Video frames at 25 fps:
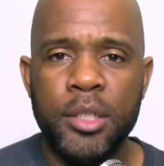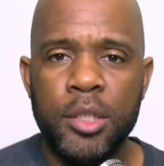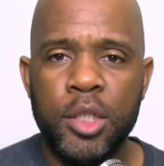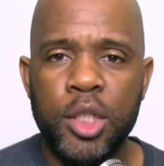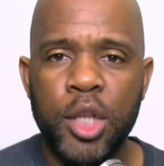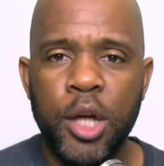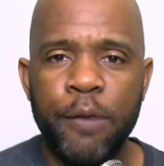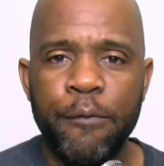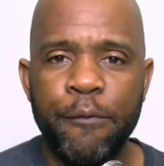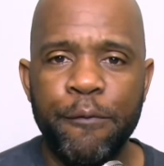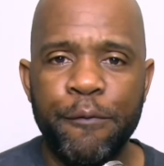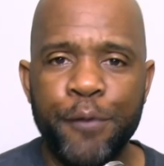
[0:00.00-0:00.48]

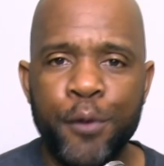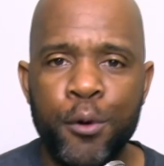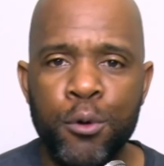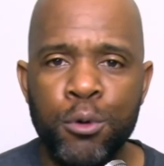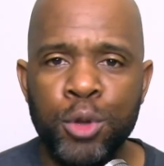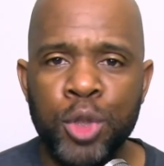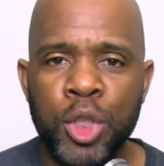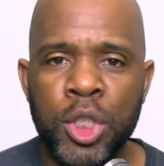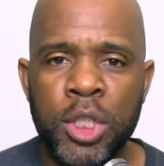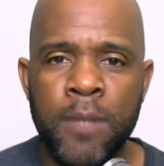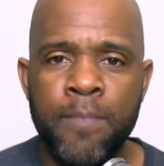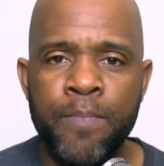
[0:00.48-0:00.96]

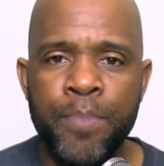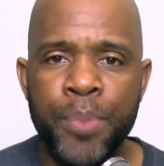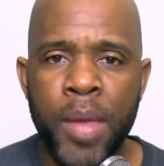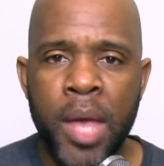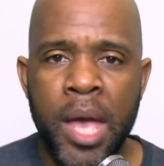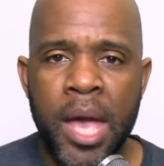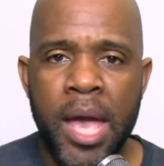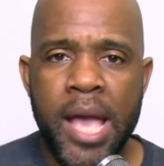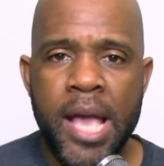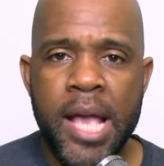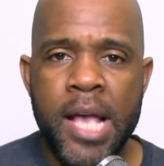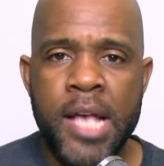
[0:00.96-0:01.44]
Confusion
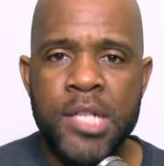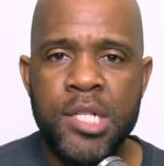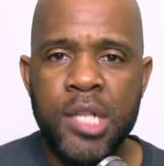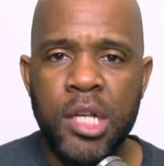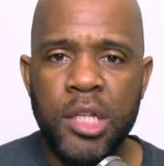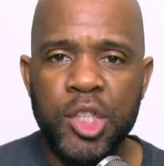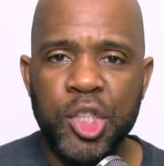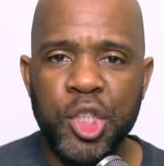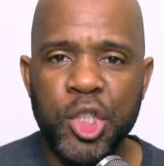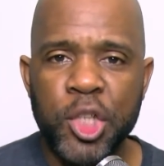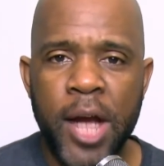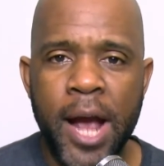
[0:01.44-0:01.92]
is a
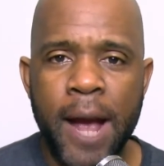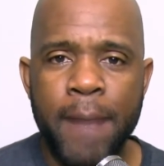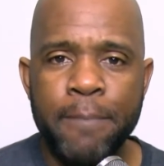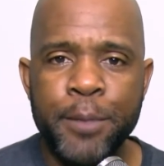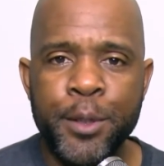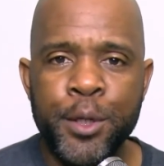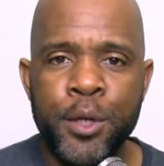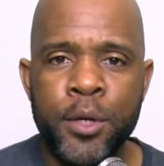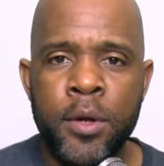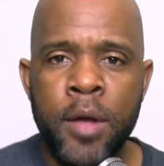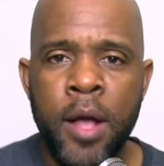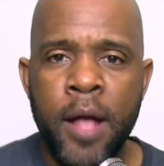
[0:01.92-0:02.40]

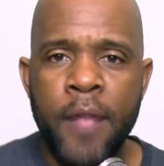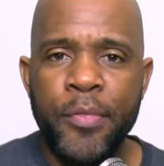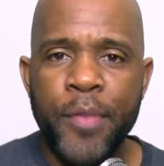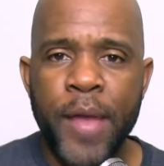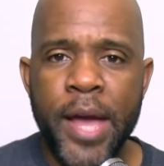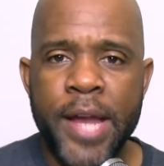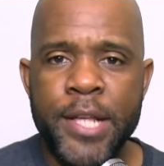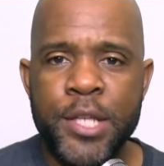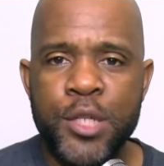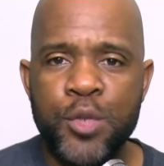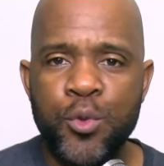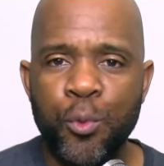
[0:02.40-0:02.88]
chapter
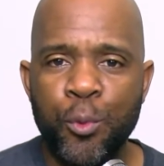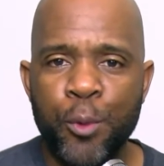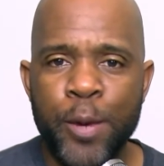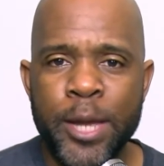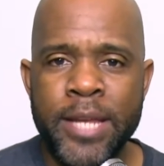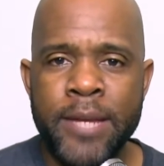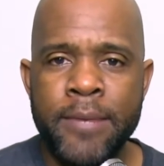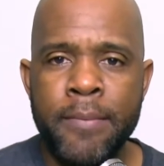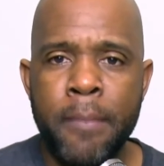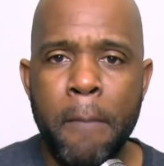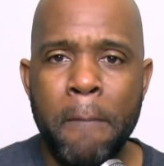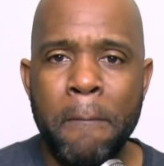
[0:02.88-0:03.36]
that is
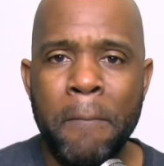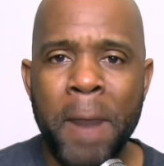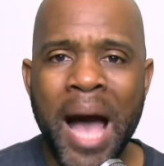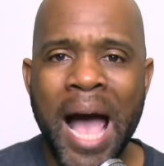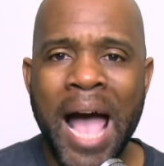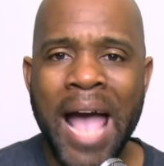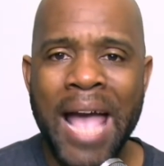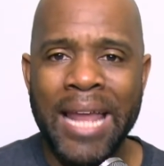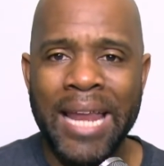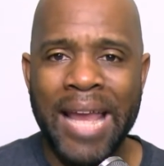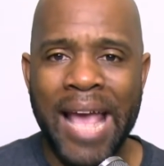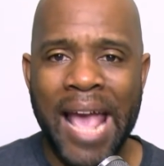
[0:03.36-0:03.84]
written
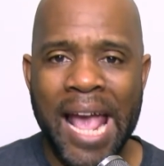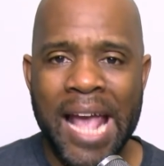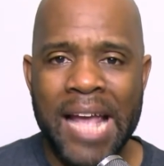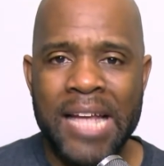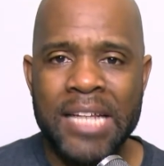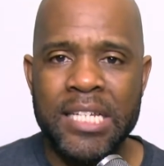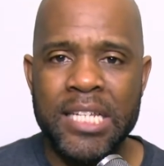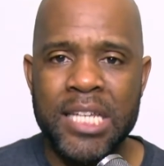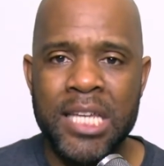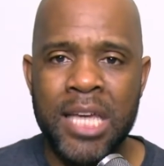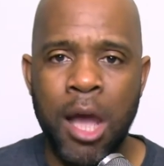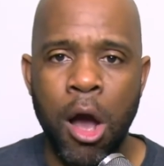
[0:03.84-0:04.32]
by an
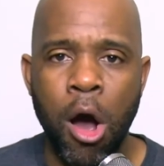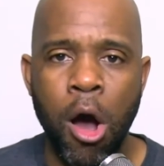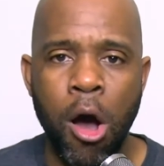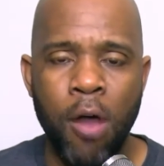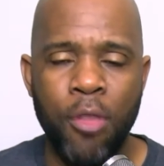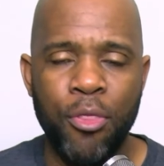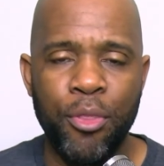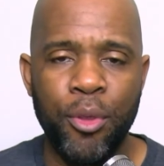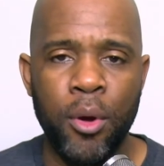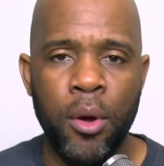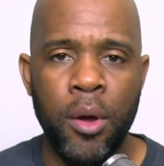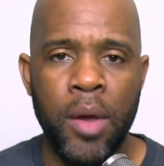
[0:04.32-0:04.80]

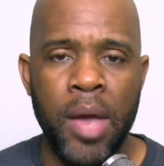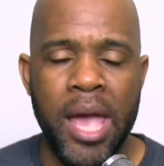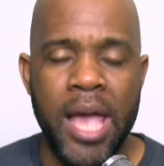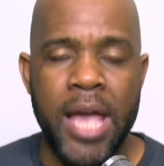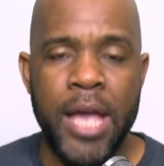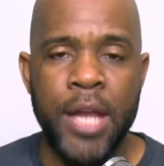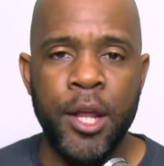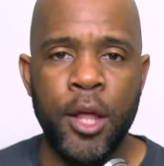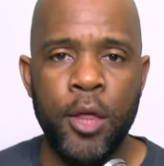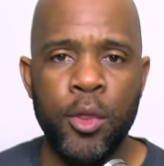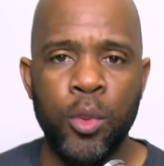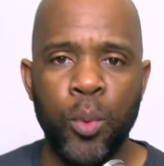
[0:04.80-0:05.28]
anti-author.
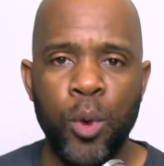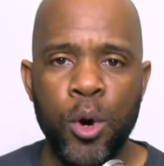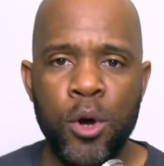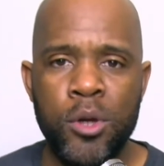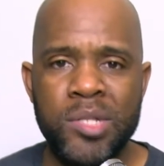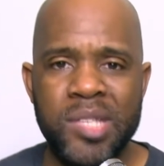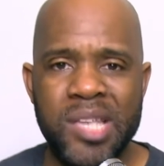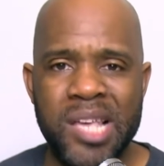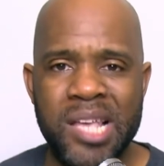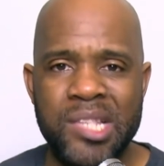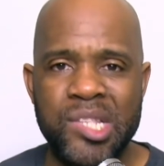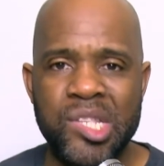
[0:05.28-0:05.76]
In other
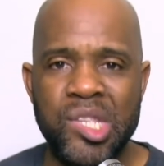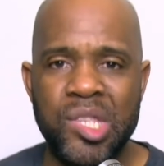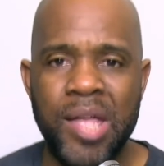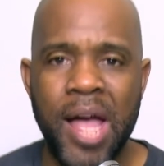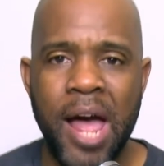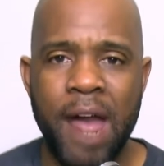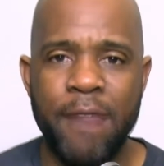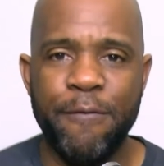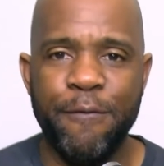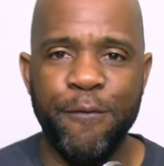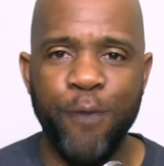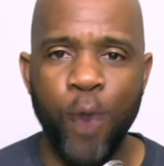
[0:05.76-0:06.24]
words, it's
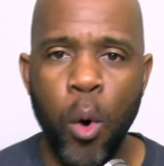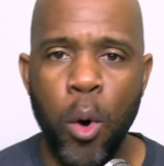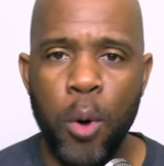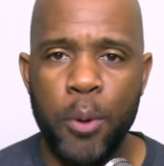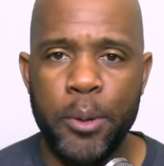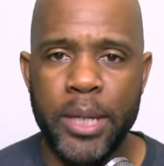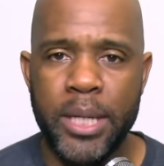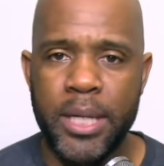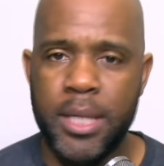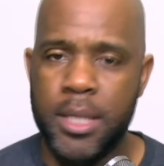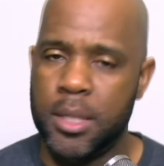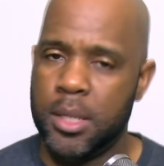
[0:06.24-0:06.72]
not
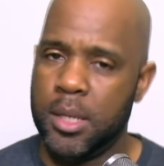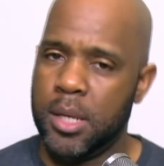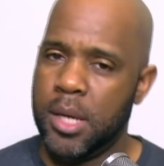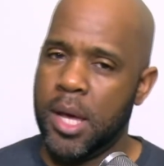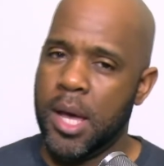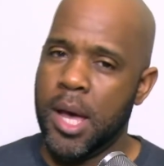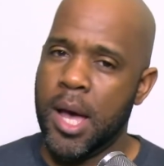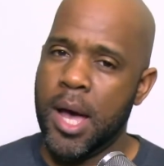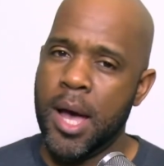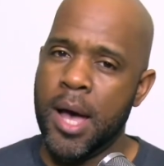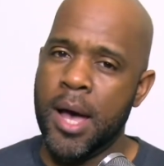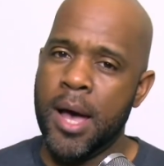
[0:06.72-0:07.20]
forwarded.
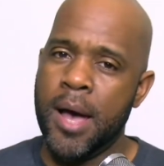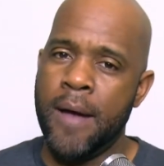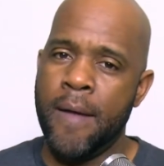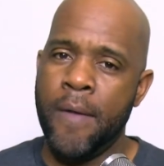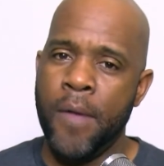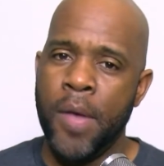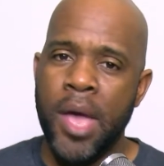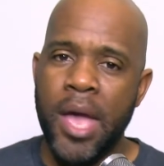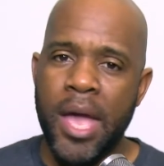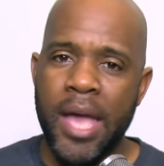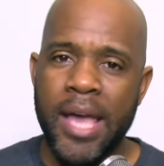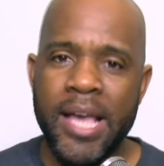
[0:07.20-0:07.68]

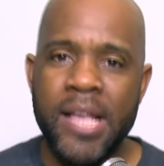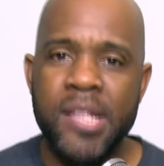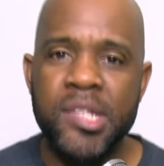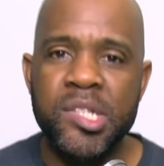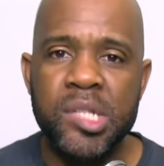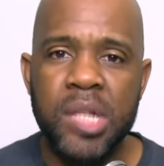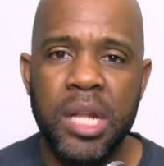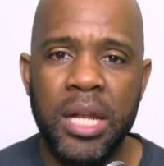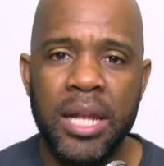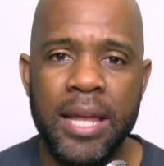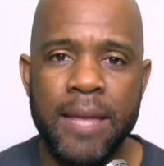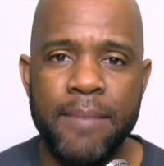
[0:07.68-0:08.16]

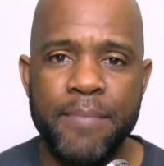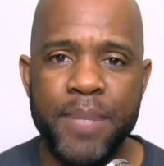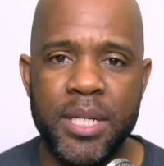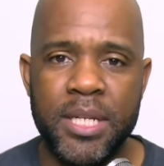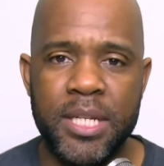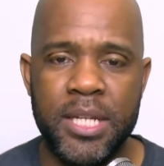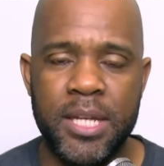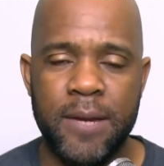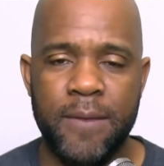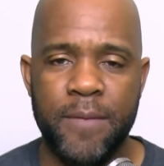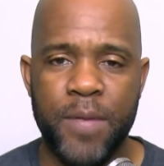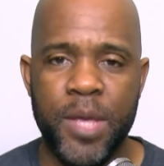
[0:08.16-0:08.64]
It's
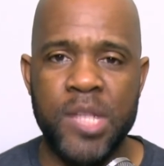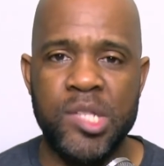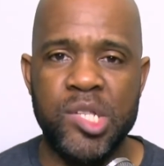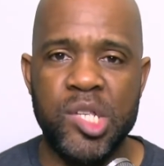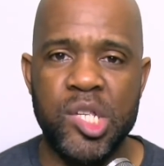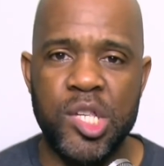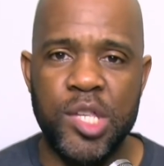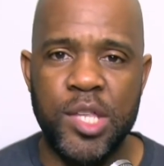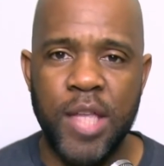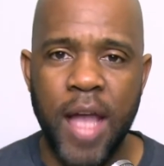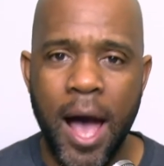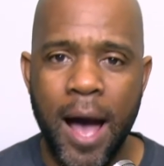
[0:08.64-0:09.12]
limited. It's
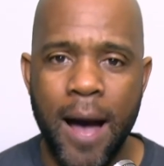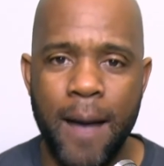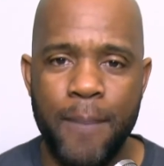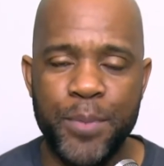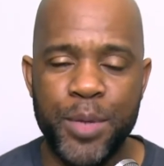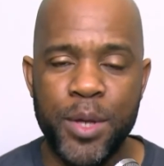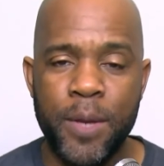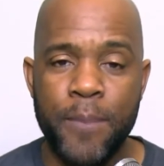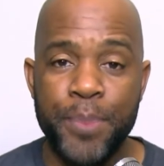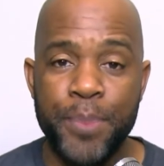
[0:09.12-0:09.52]
stopped.